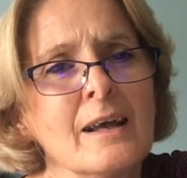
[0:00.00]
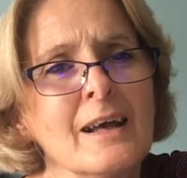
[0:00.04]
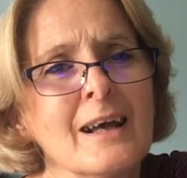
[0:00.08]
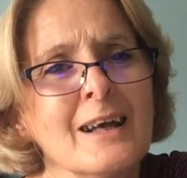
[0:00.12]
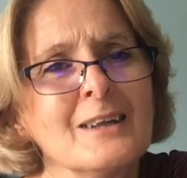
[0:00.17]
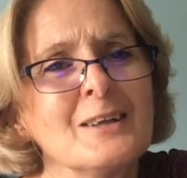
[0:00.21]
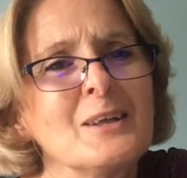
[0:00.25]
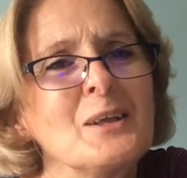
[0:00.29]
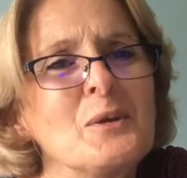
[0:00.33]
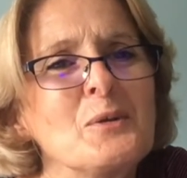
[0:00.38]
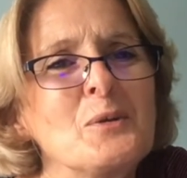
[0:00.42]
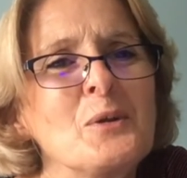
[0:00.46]

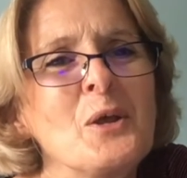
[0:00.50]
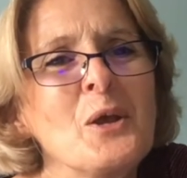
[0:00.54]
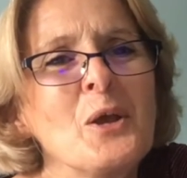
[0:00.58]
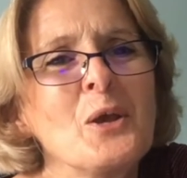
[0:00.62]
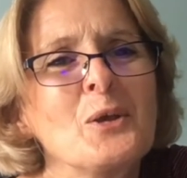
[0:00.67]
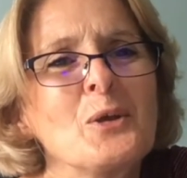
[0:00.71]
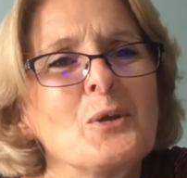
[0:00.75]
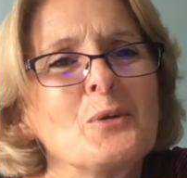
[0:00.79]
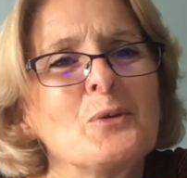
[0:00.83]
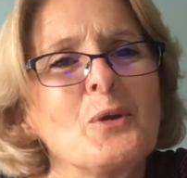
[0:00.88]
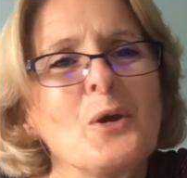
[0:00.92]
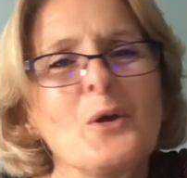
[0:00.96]
And
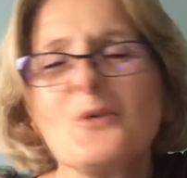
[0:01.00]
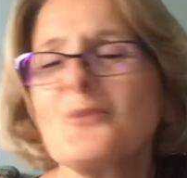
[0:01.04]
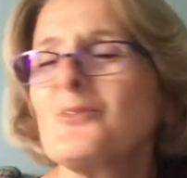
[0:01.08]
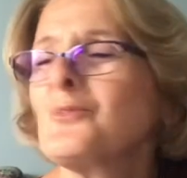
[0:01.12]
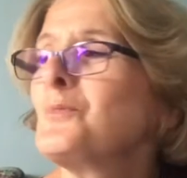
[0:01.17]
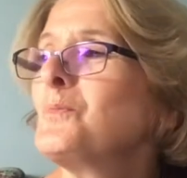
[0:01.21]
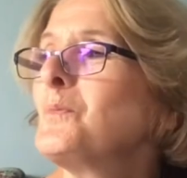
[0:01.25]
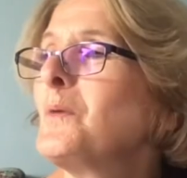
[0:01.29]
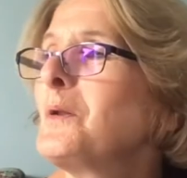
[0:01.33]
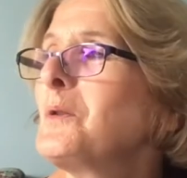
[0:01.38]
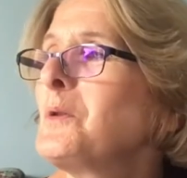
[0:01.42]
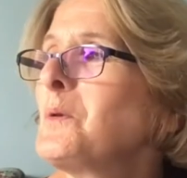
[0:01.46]
you know,
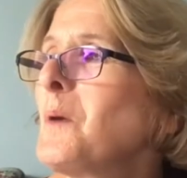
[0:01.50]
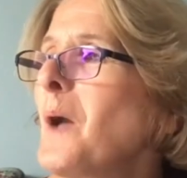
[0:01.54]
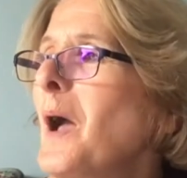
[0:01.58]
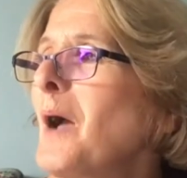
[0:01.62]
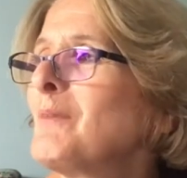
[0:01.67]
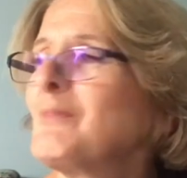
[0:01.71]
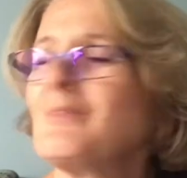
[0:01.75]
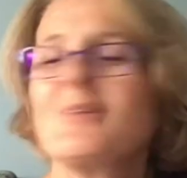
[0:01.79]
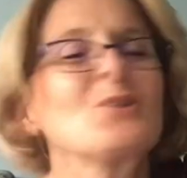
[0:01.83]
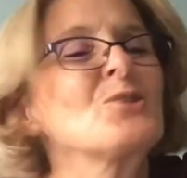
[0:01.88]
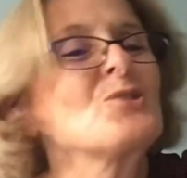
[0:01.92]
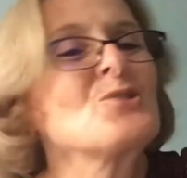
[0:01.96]
from when you
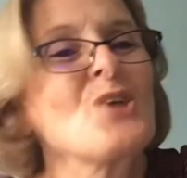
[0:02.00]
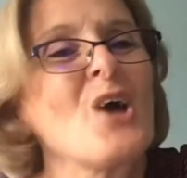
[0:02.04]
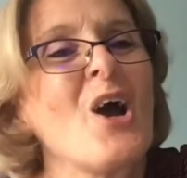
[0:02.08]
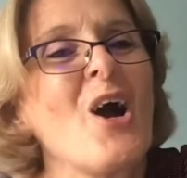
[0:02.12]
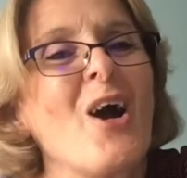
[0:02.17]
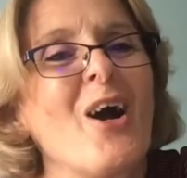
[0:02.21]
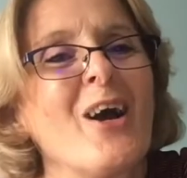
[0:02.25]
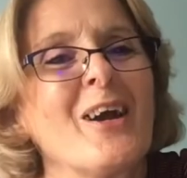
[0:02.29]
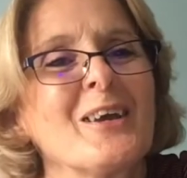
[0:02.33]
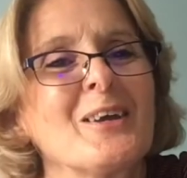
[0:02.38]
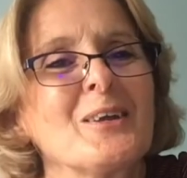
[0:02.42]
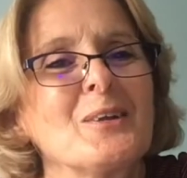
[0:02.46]
have a
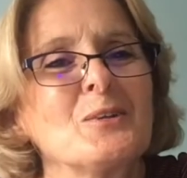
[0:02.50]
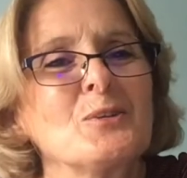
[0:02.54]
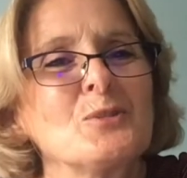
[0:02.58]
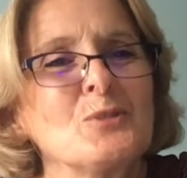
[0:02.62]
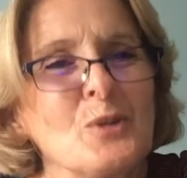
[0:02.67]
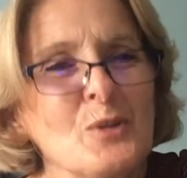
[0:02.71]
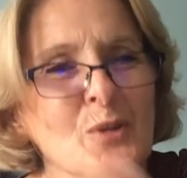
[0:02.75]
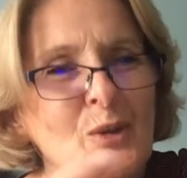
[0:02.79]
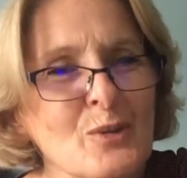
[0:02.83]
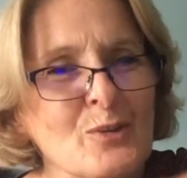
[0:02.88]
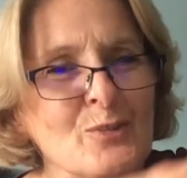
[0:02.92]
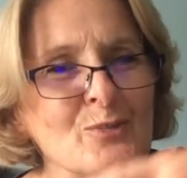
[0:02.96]
child, you
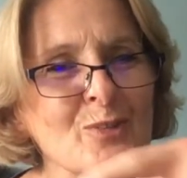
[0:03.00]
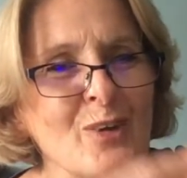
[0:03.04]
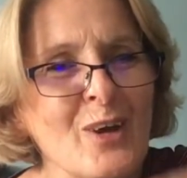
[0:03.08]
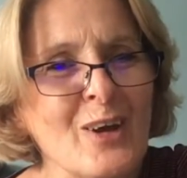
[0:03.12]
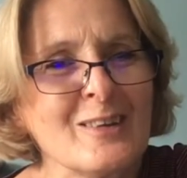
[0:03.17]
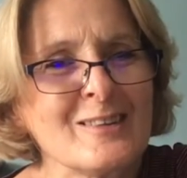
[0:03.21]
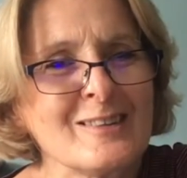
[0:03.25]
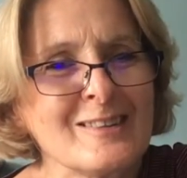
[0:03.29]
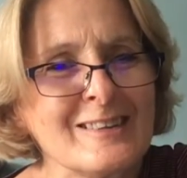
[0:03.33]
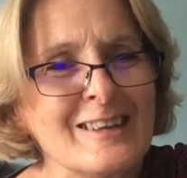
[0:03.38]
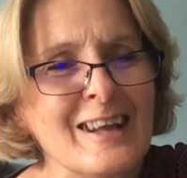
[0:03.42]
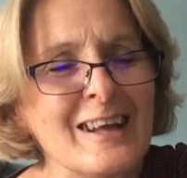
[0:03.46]
know, those
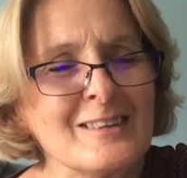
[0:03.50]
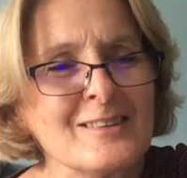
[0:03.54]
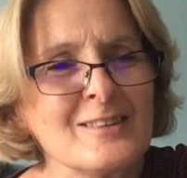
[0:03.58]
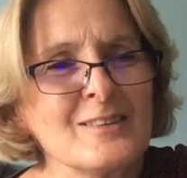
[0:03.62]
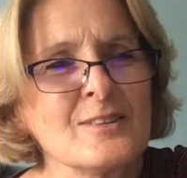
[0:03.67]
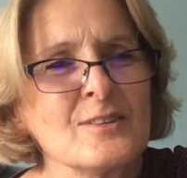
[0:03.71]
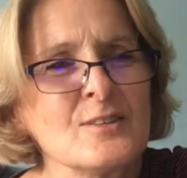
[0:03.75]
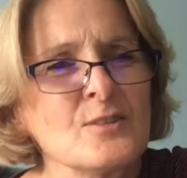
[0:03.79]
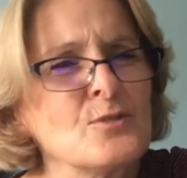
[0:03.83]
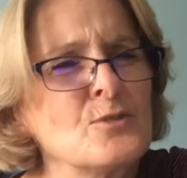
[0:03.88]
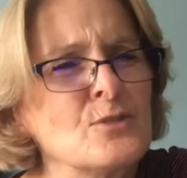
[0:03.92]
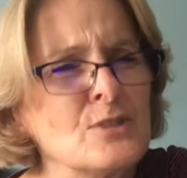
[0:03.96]
first
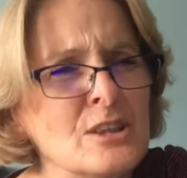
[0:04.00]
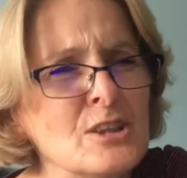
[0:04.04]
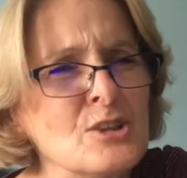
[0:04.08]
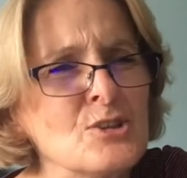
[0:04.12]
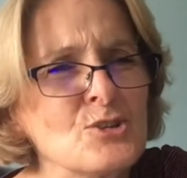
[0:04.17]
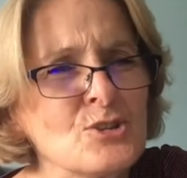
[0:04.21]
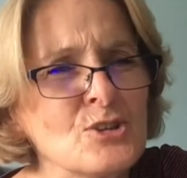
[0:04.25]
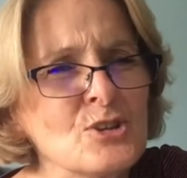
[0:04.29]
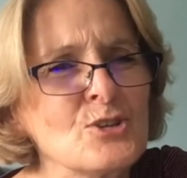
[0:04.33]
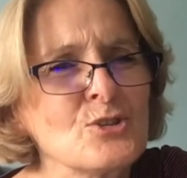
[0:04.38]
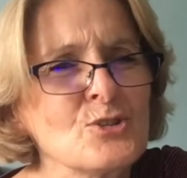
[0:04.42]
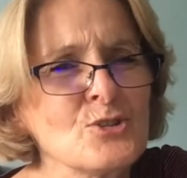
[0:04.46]
lessons of
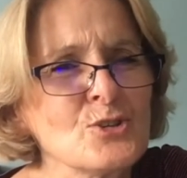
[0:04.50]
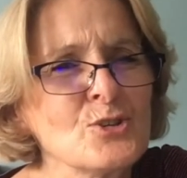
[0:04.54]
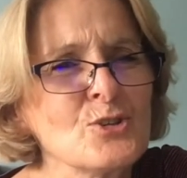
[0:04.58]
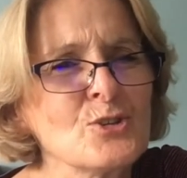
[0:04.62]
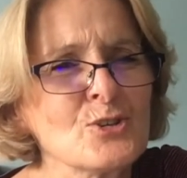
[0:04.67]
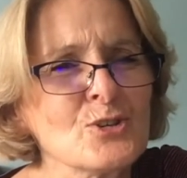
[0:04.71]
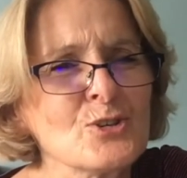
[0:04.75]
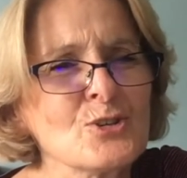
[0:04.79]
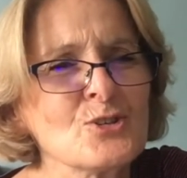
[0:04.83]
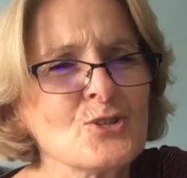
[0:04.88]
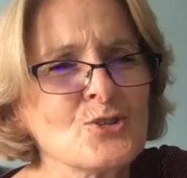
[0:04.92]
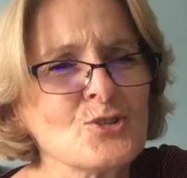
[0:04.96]
teaching
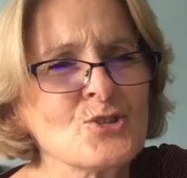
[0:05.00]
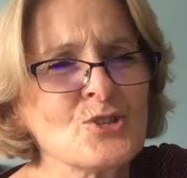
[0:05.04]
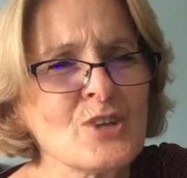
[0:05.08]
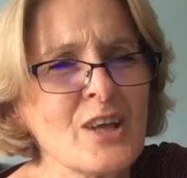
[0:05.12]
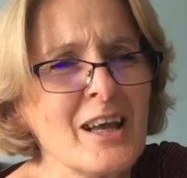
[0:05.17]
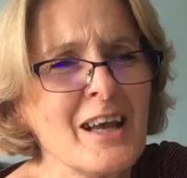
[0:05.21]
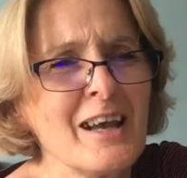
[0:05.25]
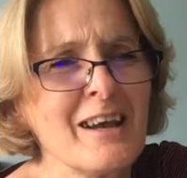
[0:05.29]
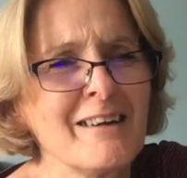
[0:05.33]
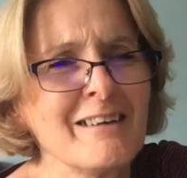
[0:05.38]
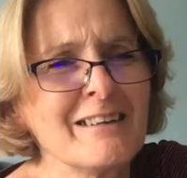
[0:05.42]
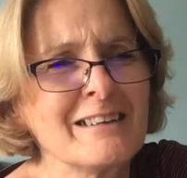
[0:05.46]
children to
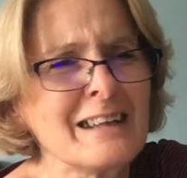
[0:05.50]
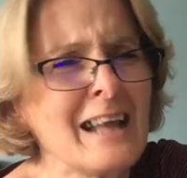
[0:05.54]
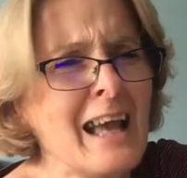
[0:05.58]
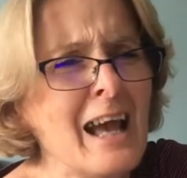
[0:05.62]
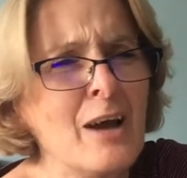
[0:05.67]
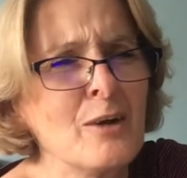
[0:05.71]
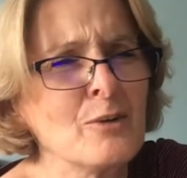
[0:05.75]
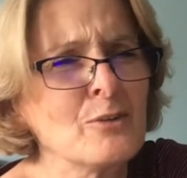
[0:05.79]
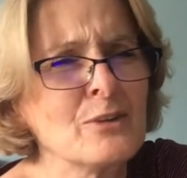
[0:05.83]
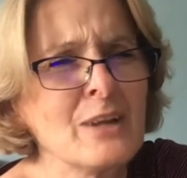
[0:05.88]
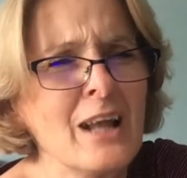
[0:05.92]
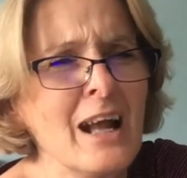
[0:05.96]
share and
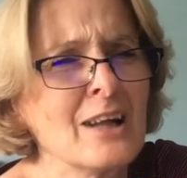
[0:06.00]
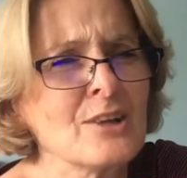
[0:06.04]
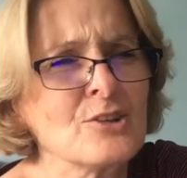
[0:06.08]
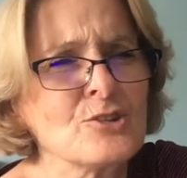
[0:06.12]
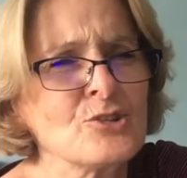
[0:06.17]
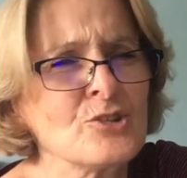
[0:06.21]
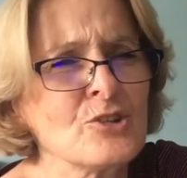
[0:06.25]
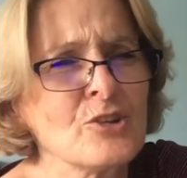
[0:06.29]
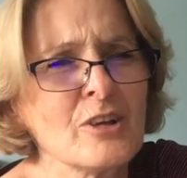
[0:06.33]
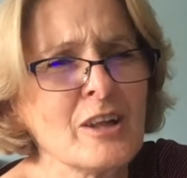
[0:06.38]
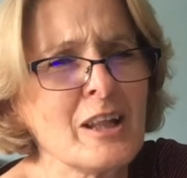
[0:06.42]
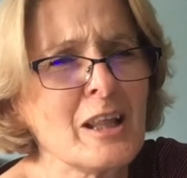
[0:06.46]
how
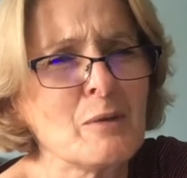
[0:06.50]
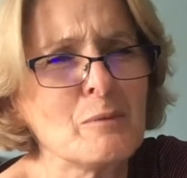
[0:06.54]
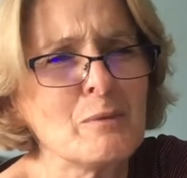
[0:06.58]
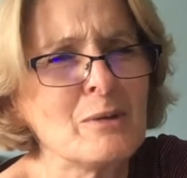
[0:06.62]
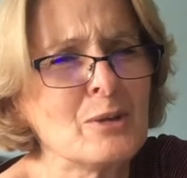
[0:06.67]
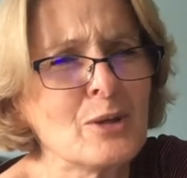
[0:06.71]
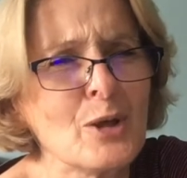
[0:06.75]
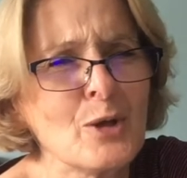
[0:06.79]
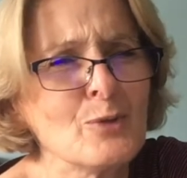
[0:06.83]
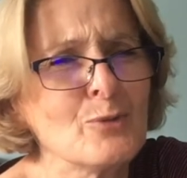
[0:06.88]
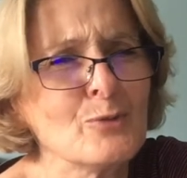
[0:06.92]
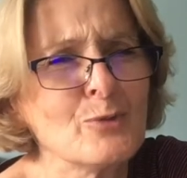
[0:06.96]
naturally we
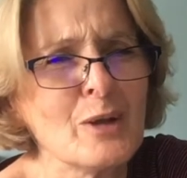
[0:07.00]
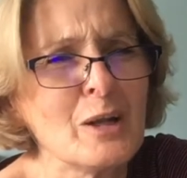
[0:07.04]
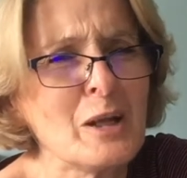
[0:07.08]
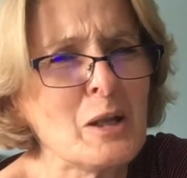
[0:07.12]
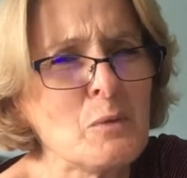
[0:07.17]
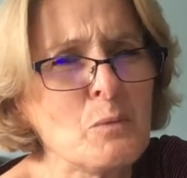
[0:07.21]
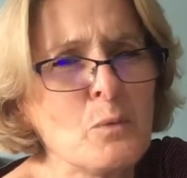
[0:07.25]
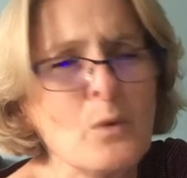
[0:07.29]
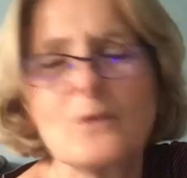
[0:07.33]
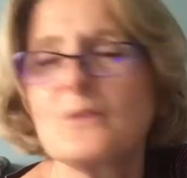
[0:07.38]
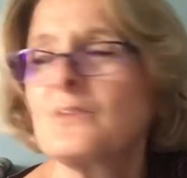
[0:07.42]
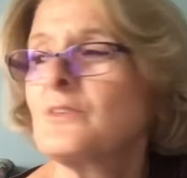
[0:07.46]
don't
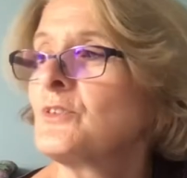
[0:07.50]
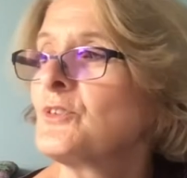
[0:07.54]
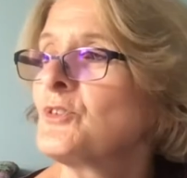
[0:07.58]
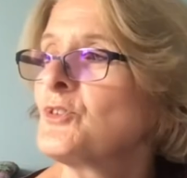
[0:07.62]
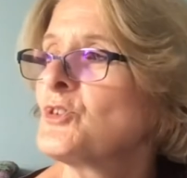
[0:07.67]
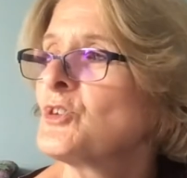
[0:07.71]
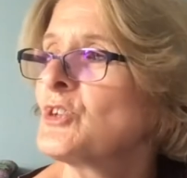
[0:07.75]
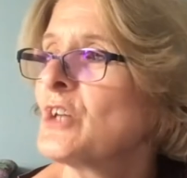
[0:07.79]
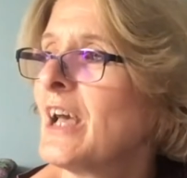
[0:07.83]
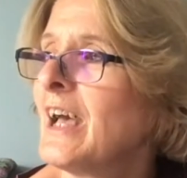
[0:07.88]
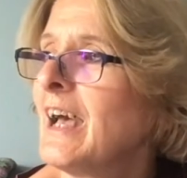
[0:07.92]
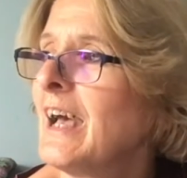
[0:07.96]
really want to
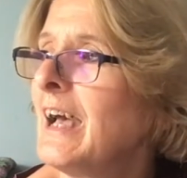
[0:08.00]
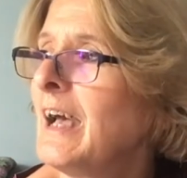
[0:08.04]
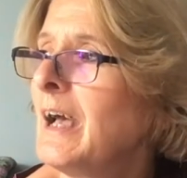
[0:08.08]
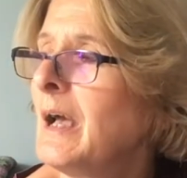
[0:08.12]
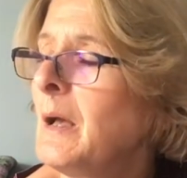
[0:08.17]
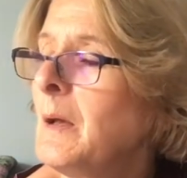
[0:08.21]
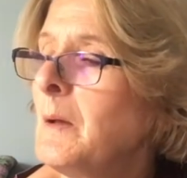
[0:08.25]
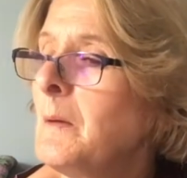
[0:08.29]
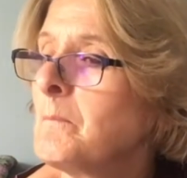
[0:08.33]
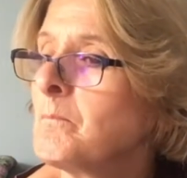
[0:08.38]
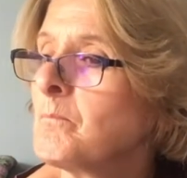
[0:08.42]
share.